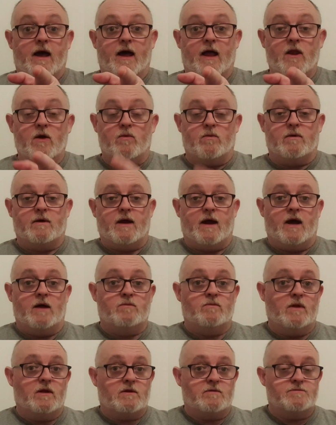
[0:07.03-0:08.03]
Hello
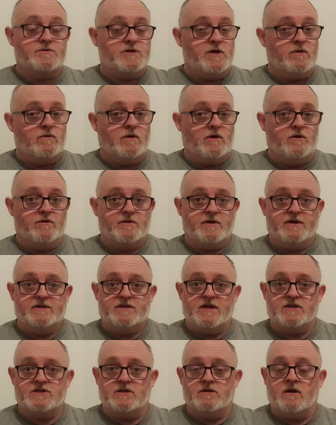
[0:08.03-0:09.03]
and welcome to another
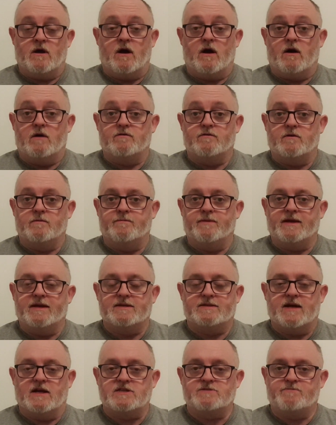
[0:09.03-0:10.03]
edition of
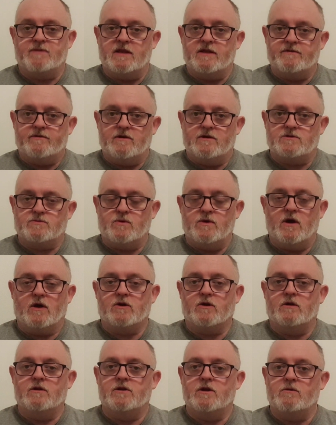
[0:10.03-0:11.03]
Beer Dad's Beer Reviews. We are
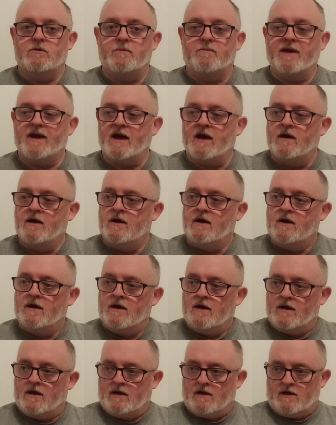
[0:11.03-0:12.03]
going to do a beer
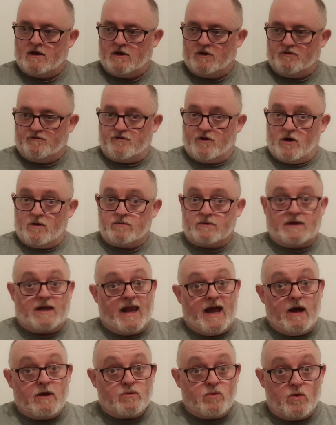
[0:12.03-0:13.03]
from
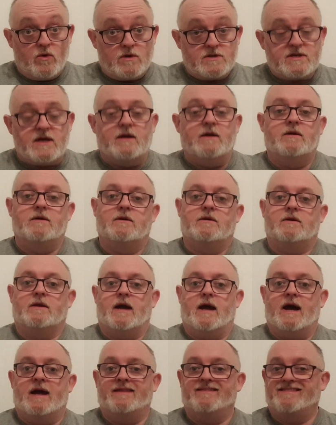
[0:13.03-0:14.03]
Cloudwater,
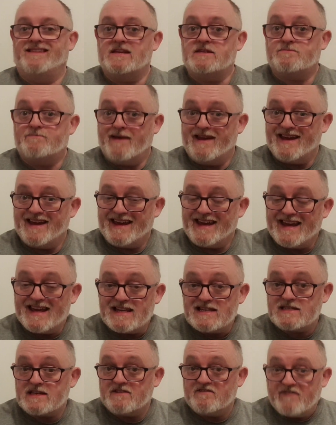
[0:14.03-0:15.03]
and this beer
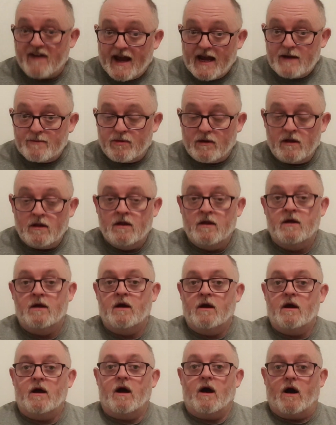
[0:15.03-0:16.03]
is available
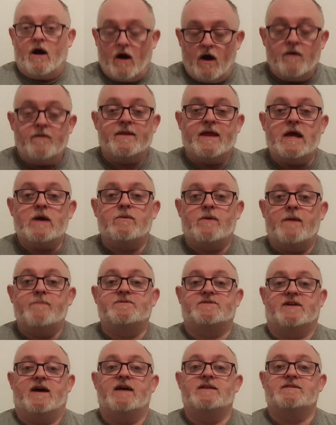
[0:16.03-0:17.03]
on their
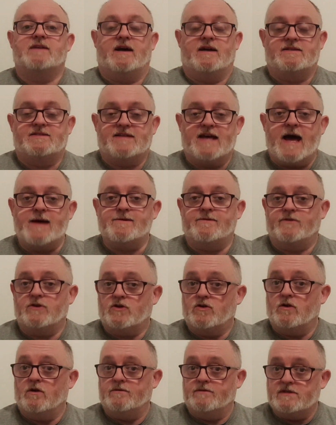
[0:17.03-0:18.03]
website at time of
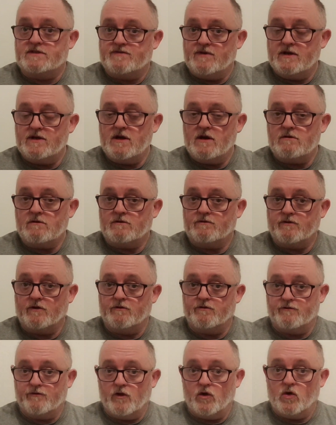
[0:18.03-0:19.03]
recording this video for
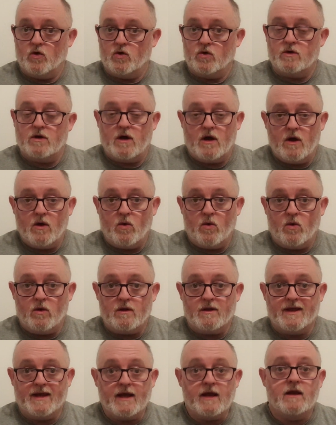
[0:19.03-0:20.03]
4 whole
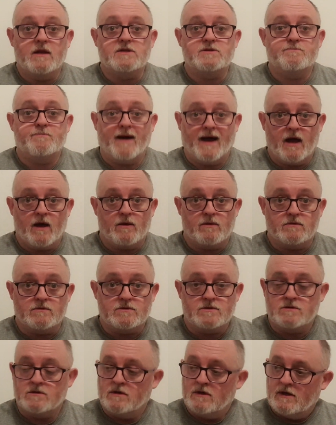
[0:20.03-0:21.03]
English
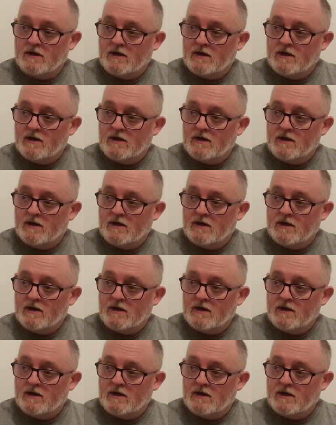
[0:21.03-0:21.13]
pounds.